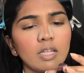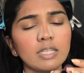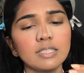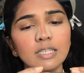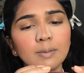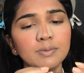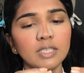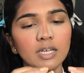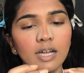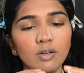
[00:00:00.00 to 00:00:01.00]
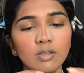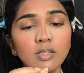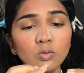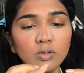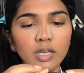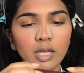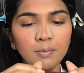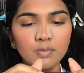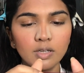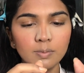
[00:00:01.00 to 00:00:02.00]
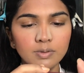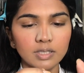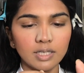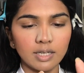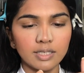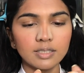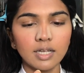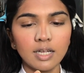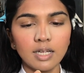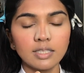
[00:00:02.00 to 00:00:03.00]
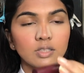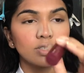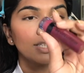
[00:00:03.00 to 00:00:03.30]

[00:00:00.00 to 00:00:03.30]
this lipstick I, there's no name of the lipstick guys so